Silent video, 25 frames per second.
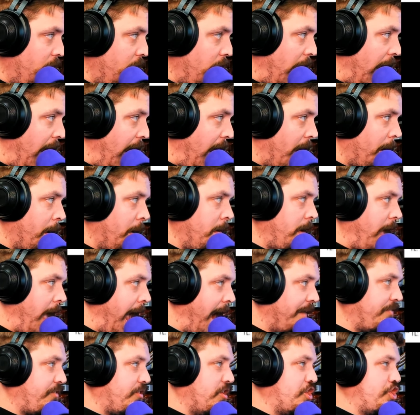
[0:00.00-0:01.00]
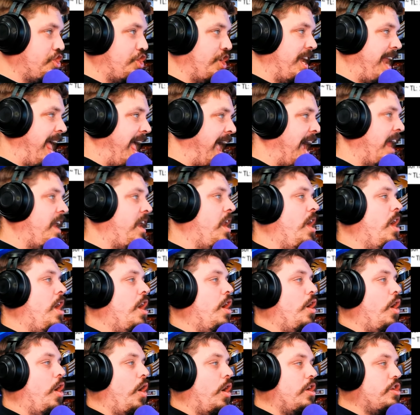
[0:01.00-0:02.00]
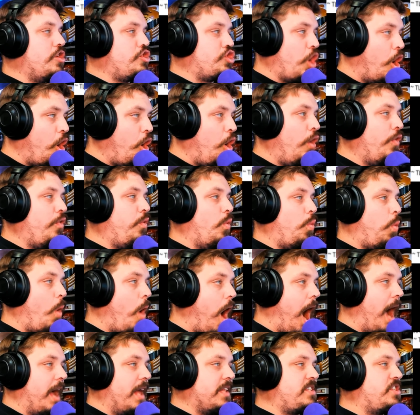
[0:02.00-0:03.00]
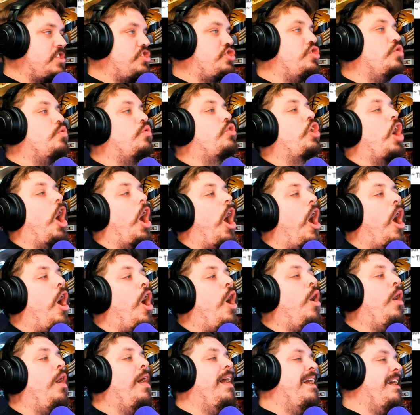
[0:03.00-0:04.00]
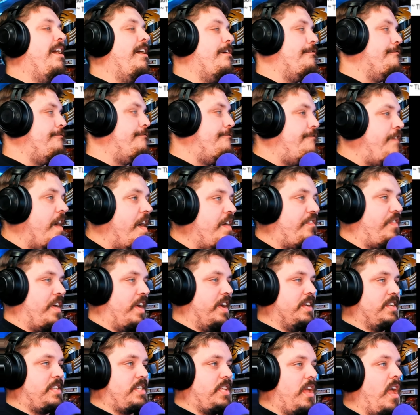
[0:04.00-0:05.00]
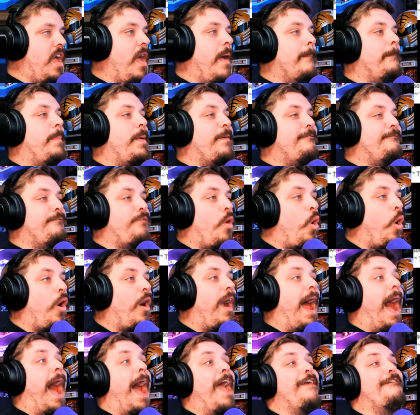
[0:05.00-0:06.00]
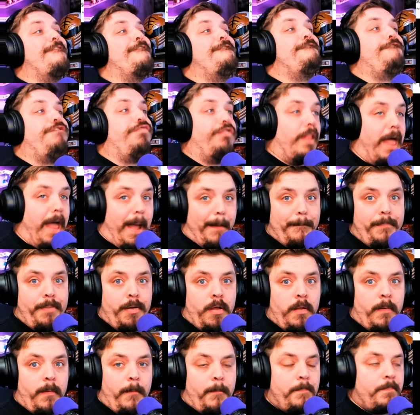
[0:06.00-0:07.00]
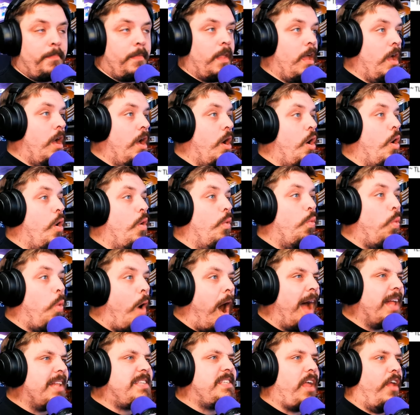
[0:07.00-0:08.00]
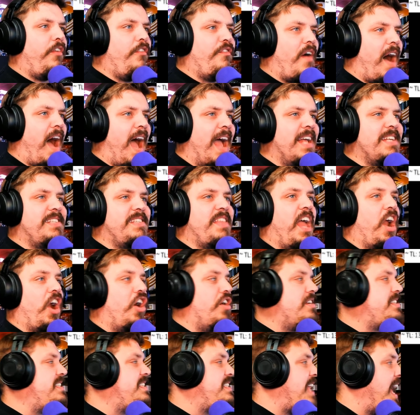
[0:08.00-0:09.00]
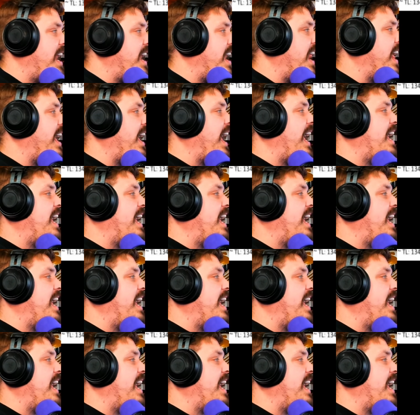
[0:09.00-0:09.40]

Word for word: uh, after Shanann told Watts to call Vivint before I flip. Watts advised they are sending